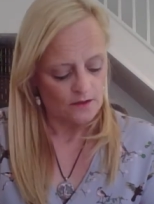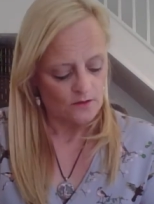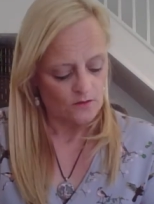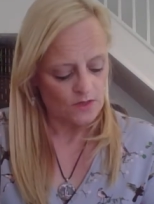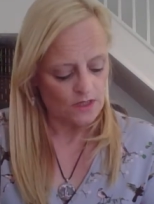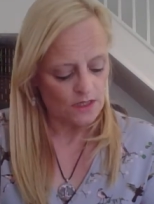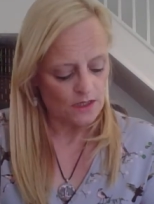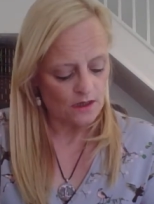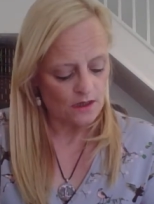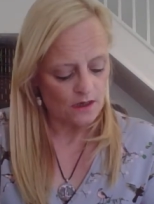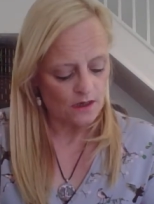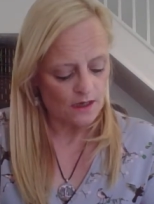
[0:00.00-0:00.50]
We
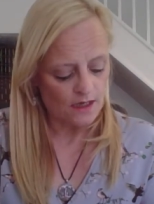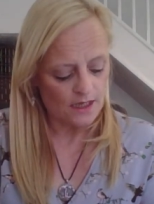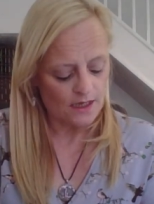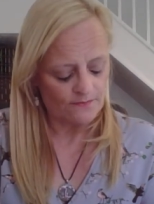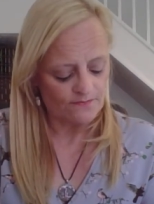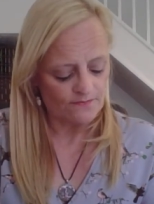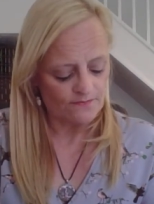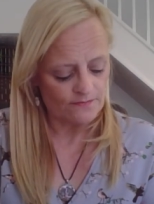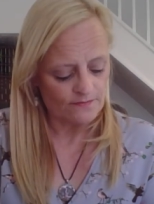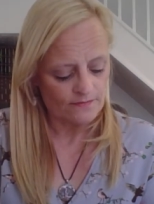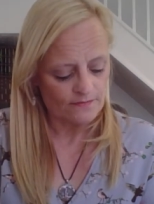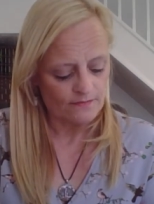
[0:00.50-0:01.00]
got um,
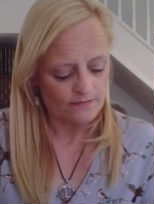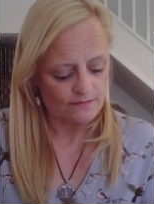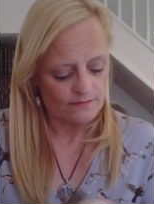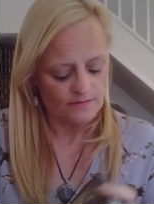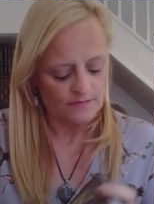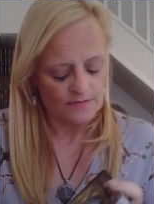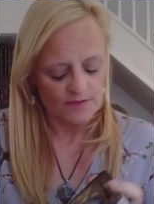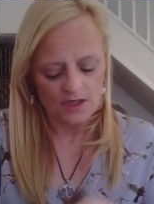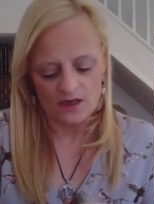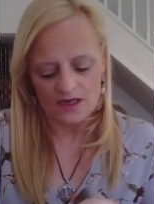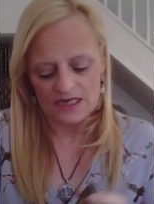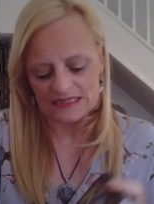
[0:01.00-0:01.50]

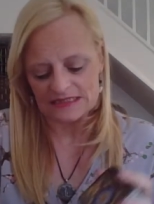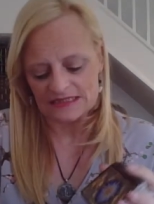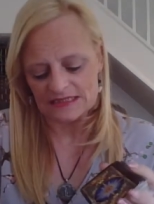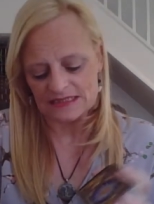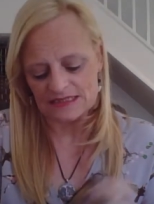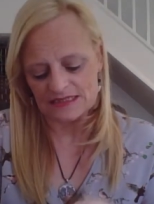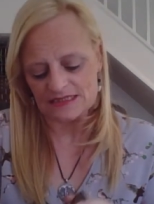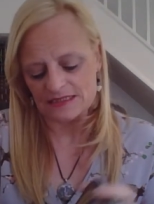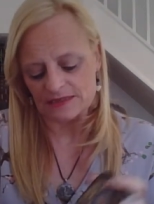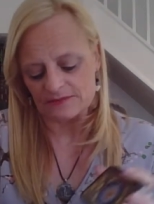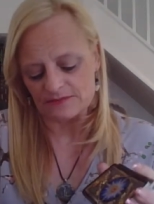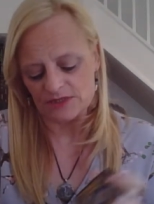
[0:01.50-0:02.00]
lies,
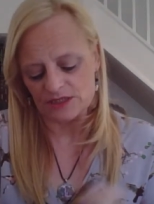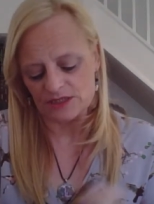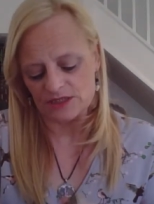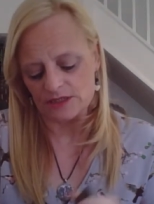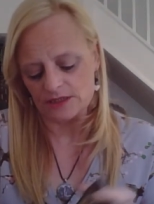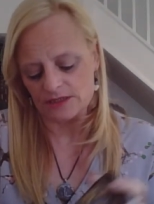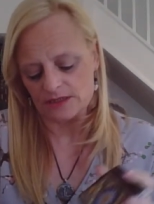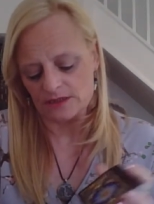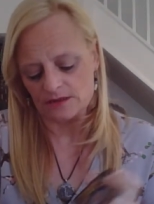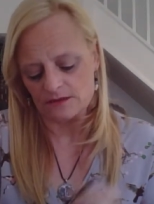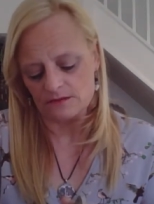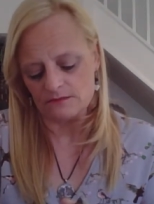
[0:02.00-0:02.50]

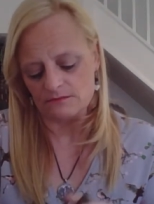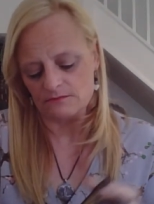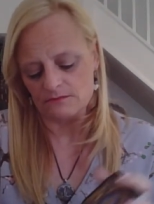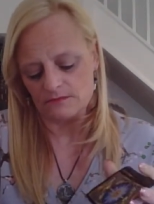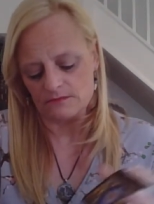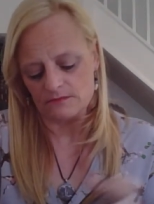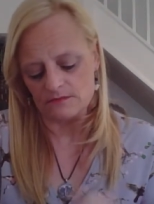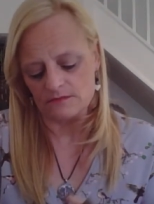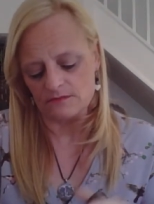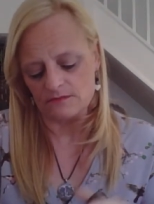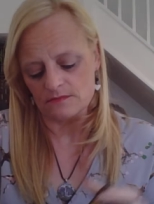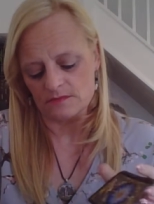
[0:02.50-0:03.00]
deception,
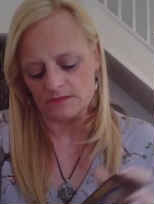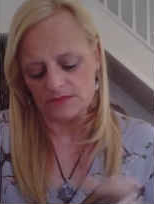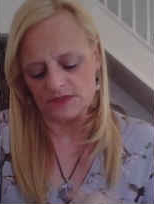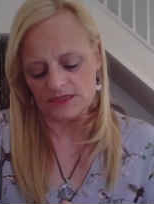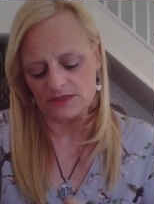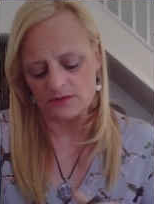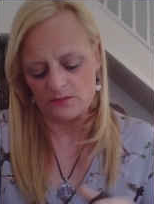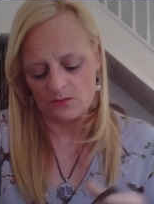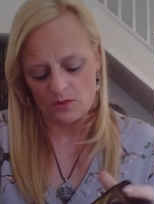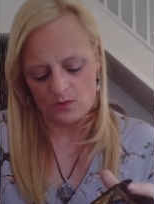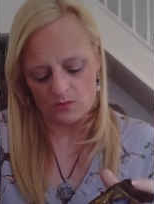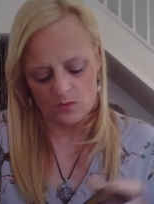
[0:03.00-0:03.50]

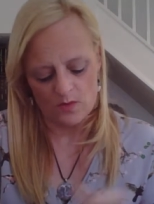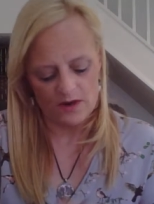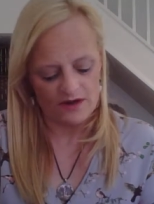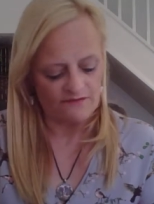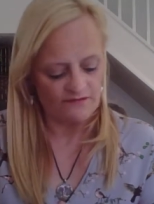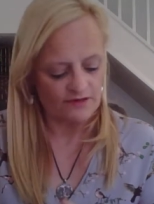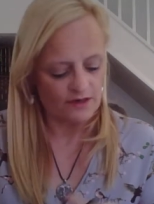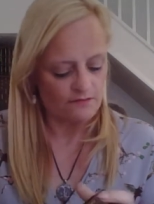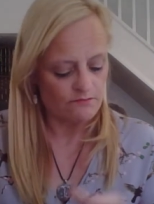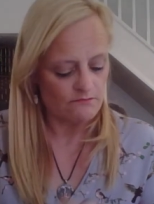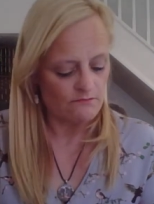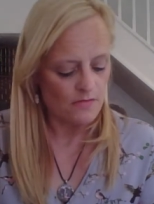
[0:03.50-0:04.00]
someone
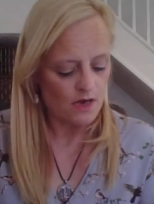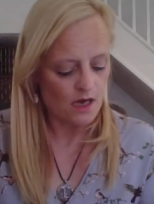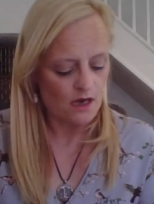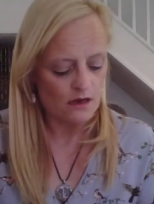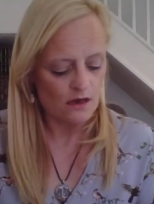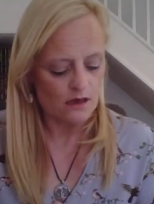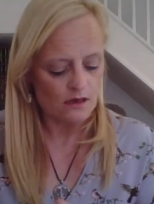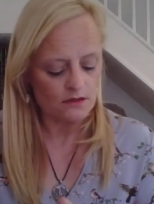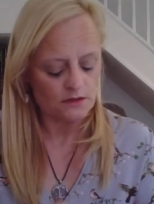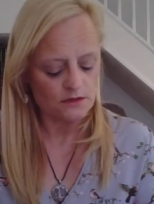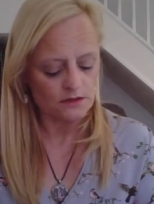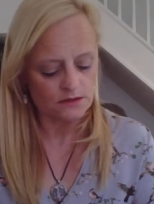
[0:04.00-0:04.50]
wearing a
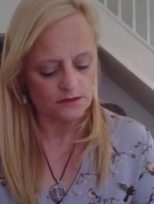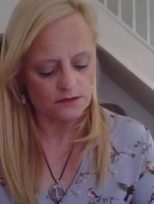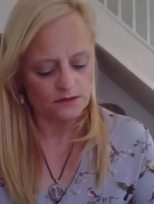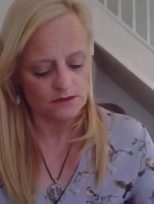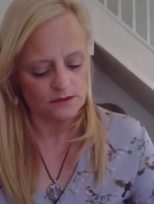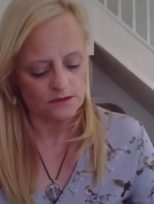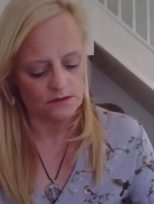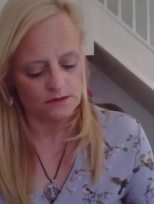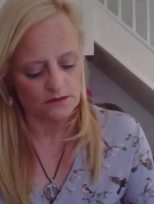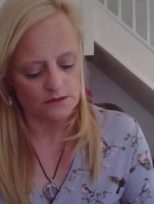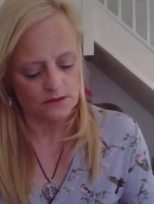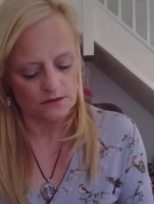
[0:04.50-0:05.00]

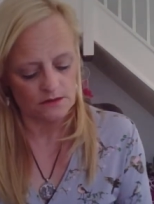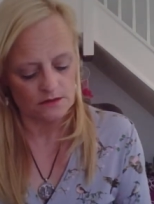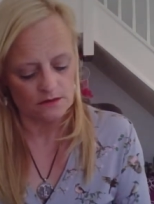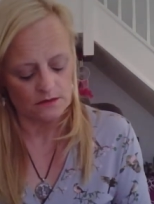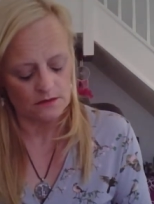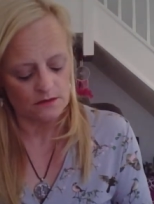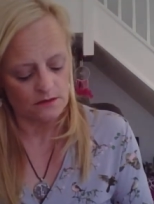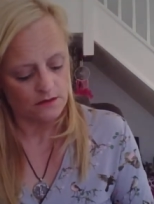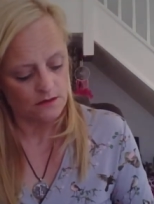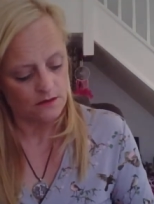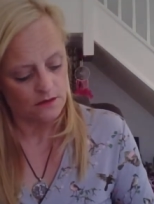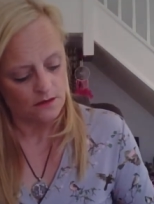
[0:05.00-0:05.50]
mask,
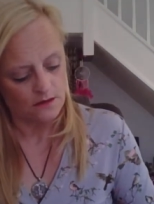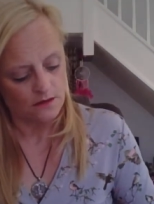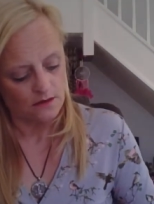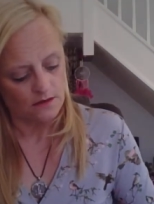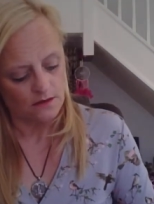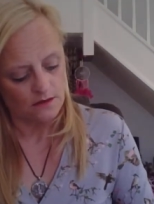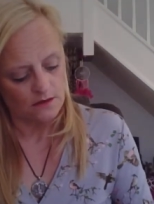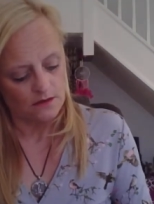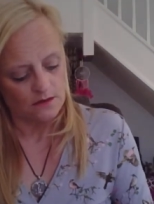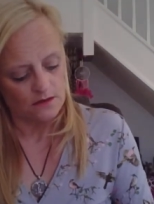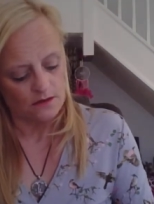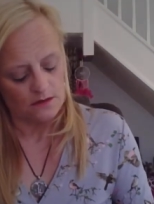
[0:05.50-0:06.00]

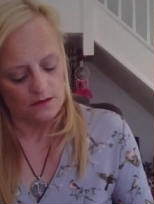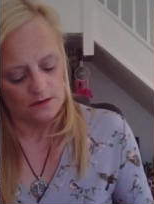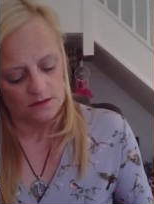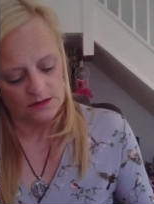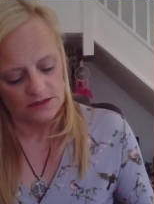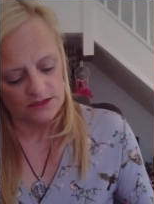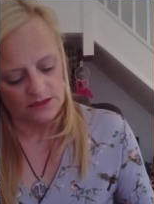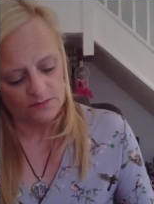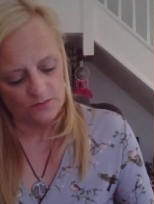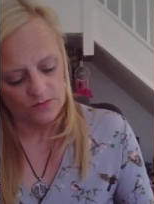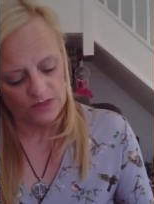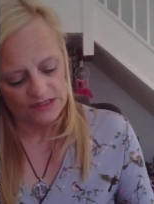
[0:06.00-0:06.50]

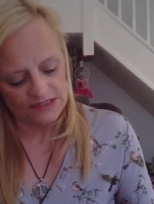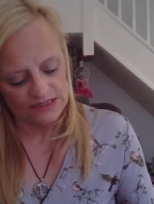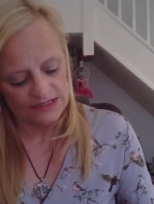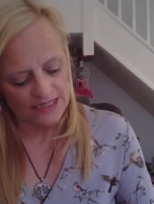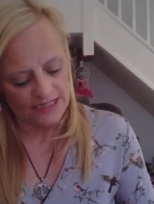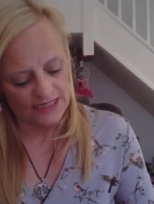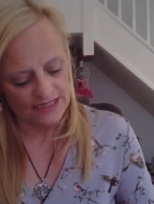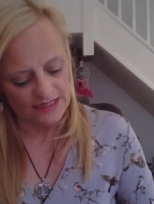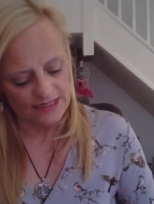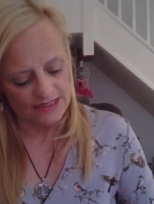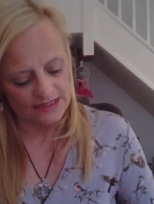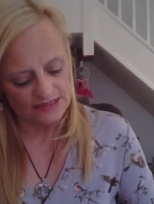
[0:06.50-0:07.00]
someone
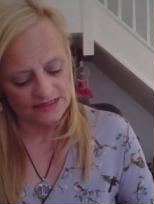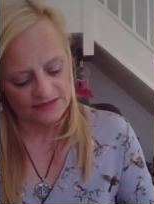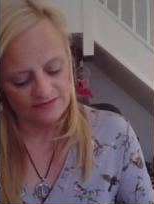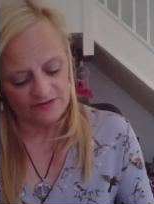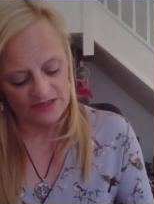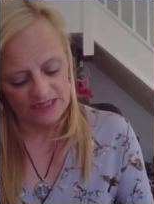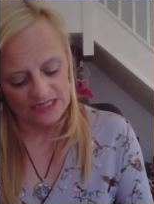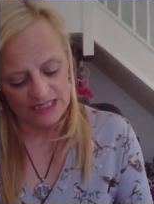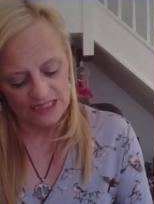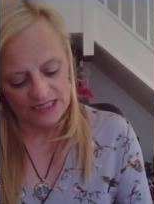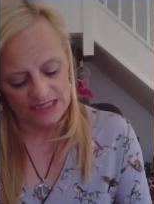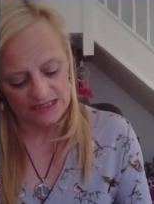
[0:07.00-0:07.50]
taking
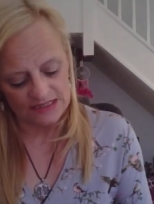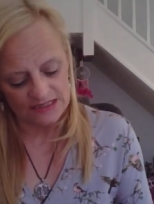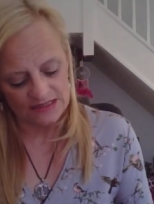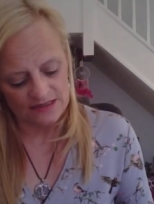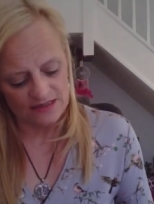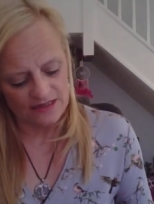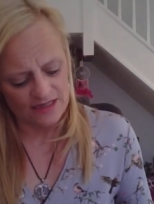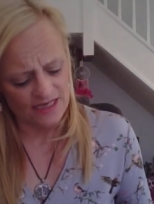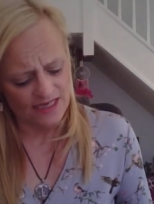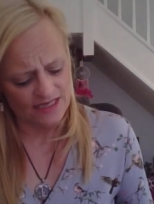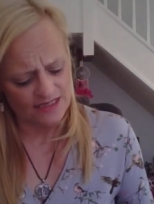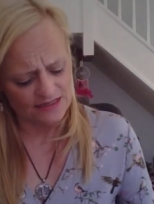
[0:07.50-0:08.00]
something that isn't
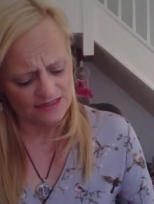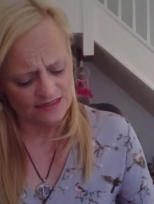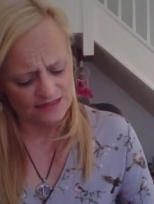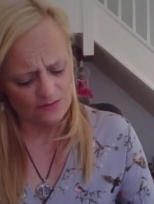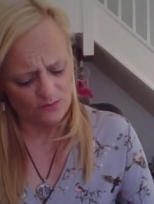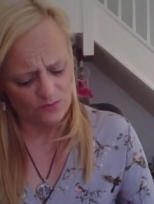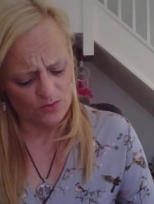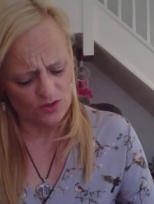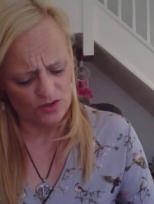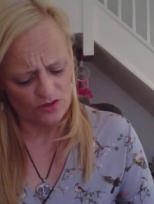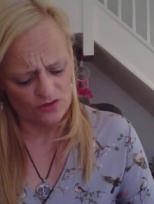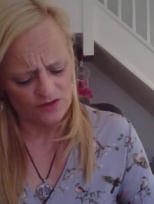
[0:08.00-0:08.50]
theirs,
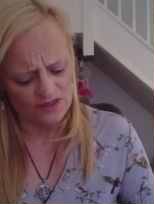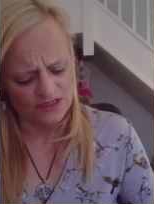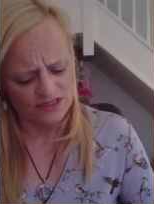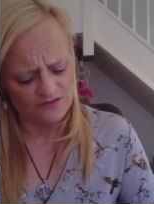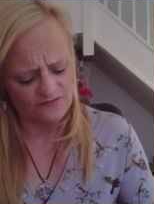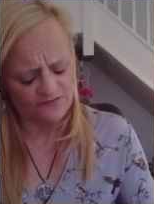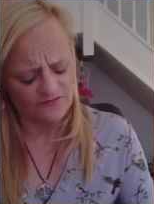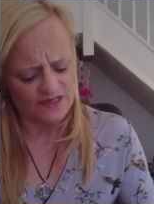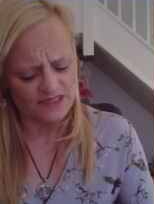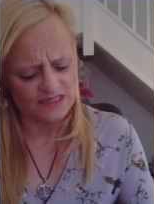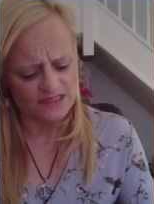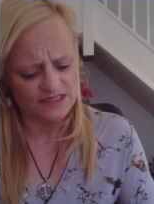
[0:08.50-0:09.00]
someone on the
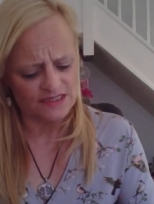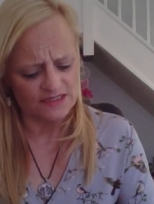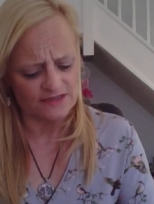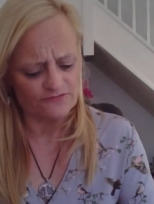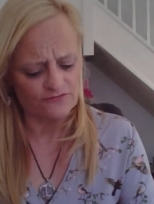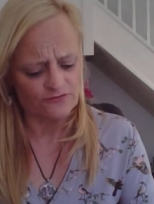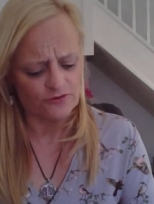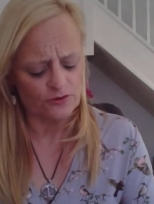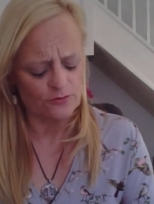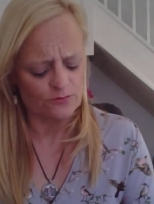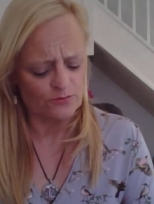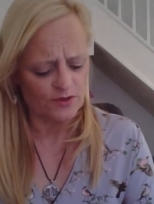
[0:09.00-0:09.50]

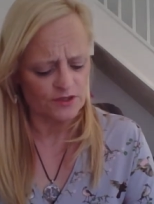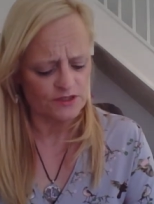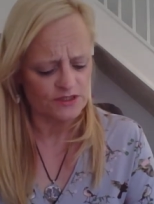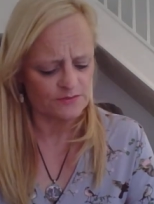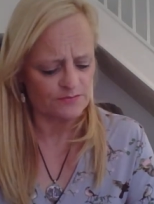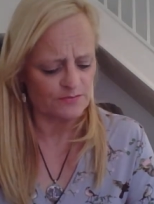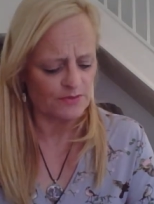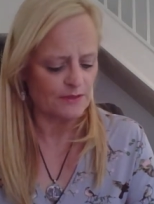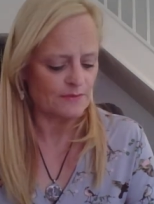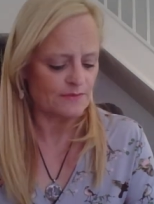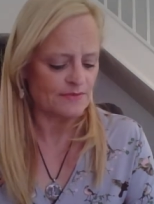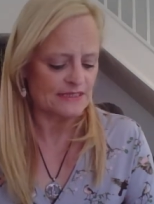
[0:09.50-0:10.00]
defensive, could
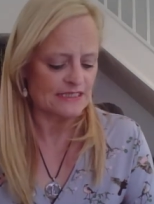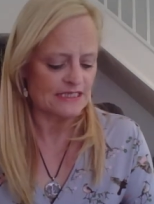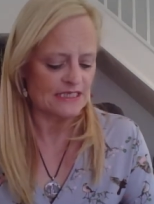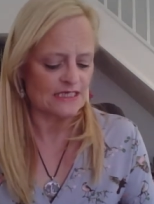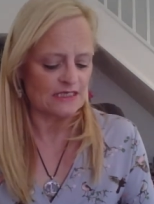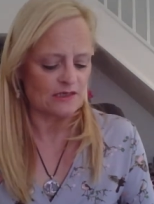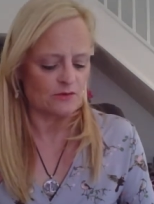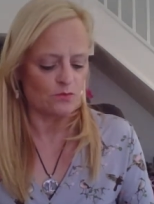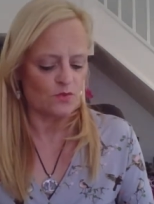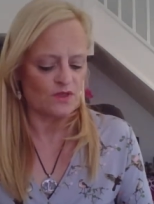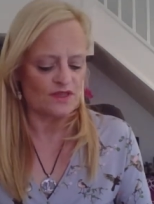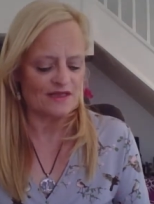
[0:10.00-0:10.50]
possibly be
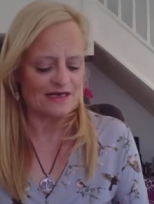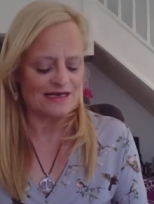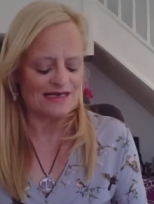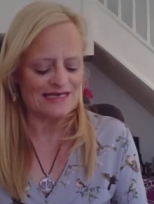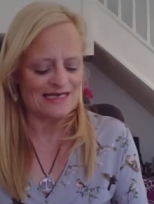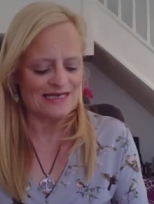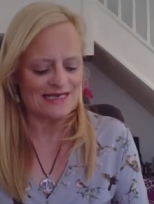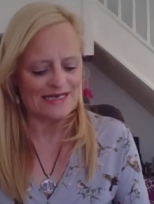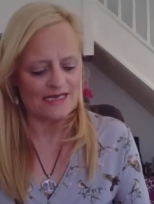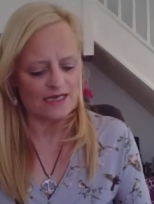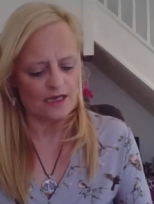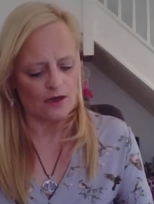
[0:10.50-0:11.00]
dealing with a
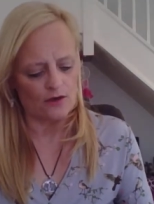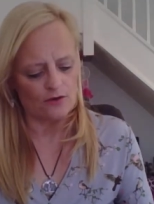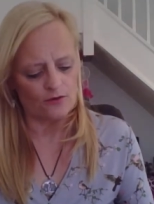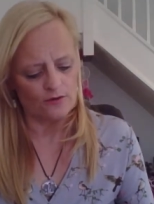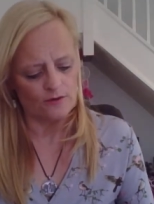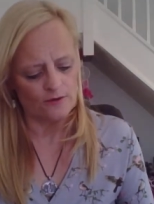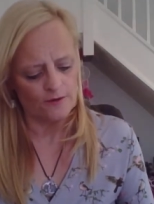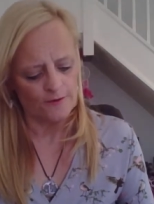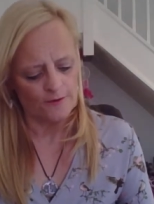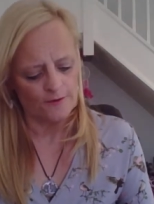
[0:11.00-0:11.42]
Leo.